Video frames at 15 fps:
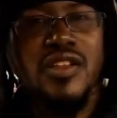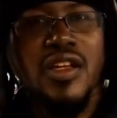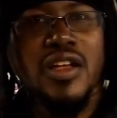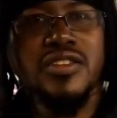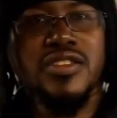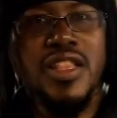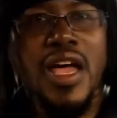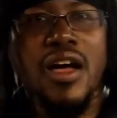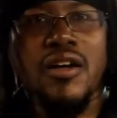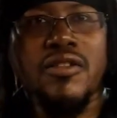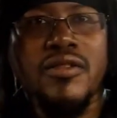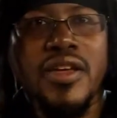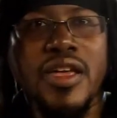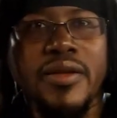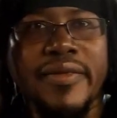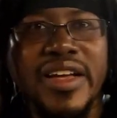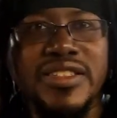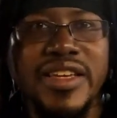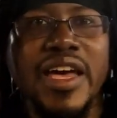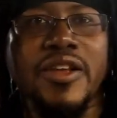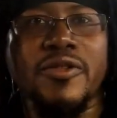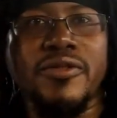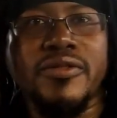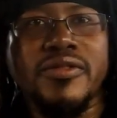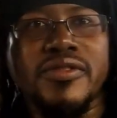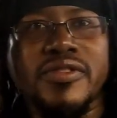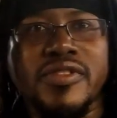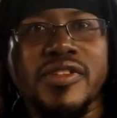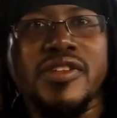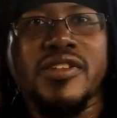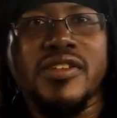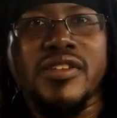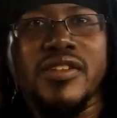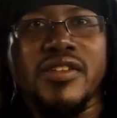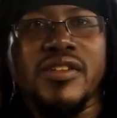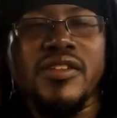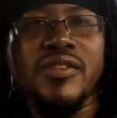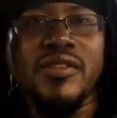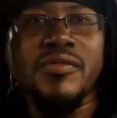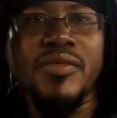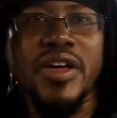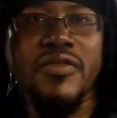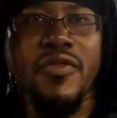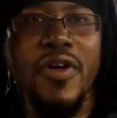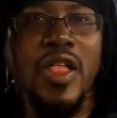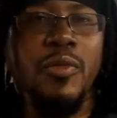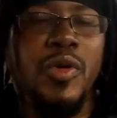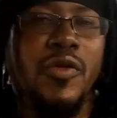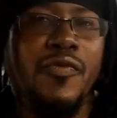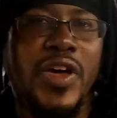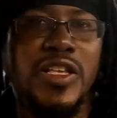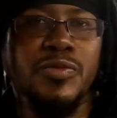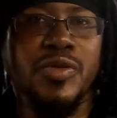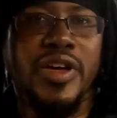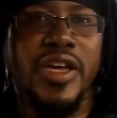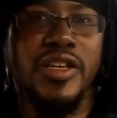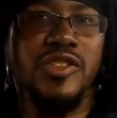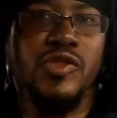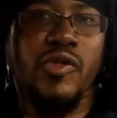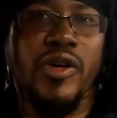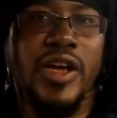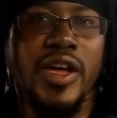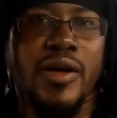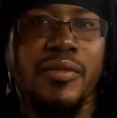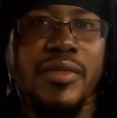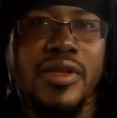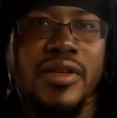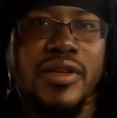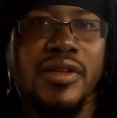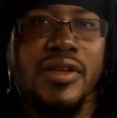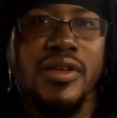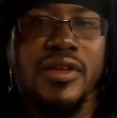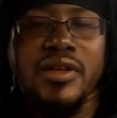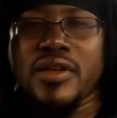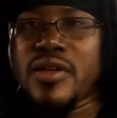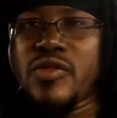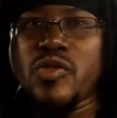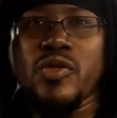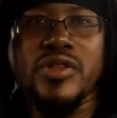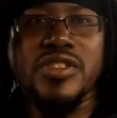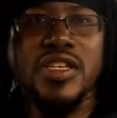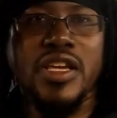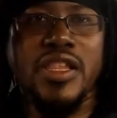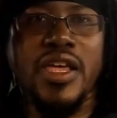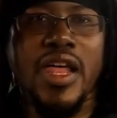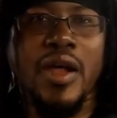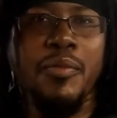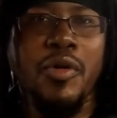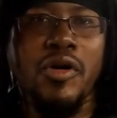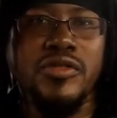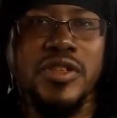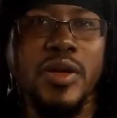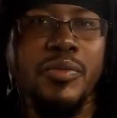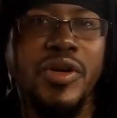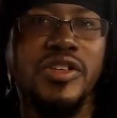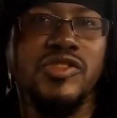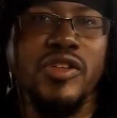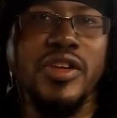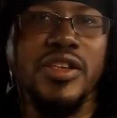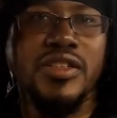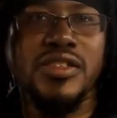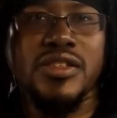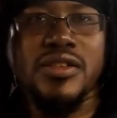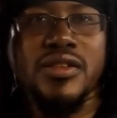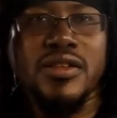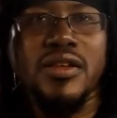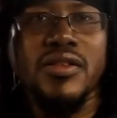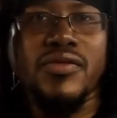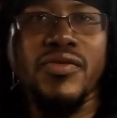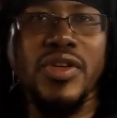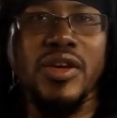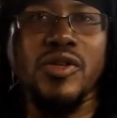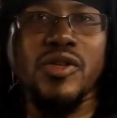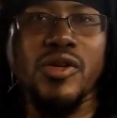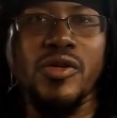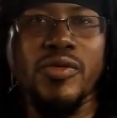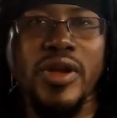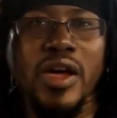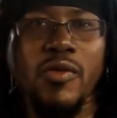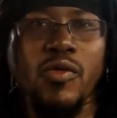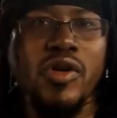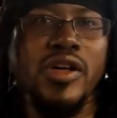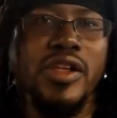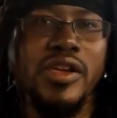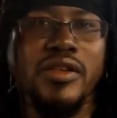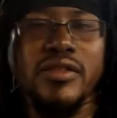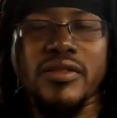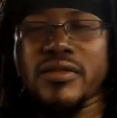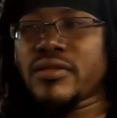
It's now hitting my channel. But if you follow me on Facebook, Instagram, you will see that I posted a picture of this vehicle when I won it.